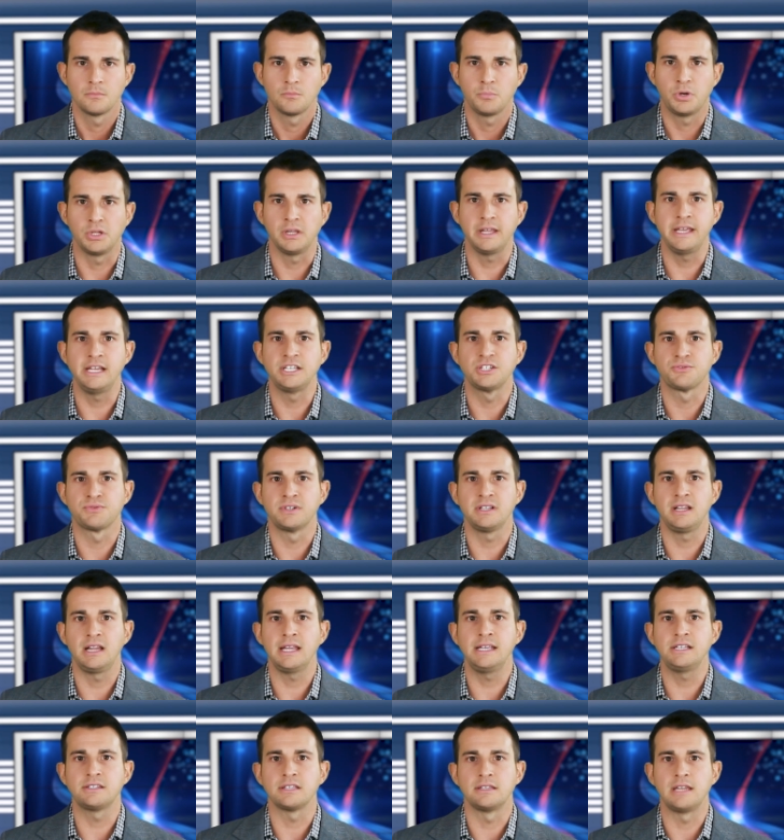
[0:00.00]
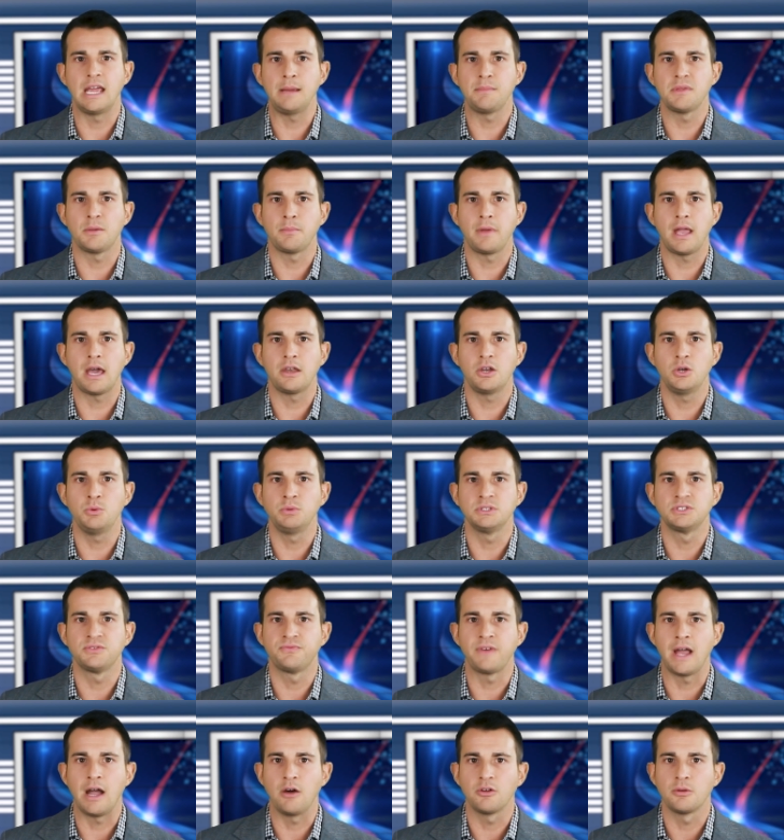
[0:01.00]
Police released the name of the man who
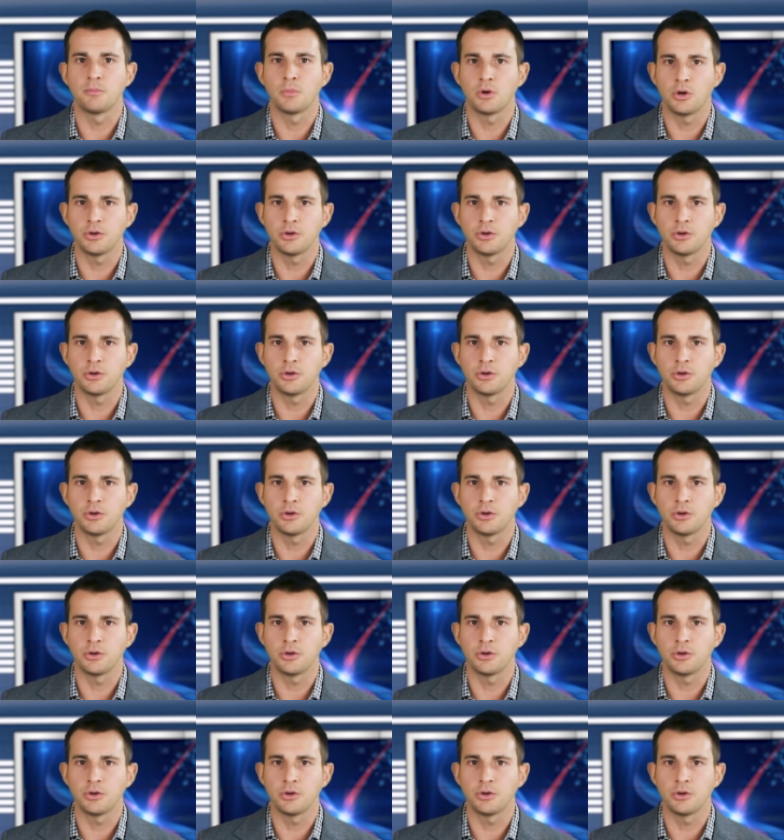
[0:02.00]
was found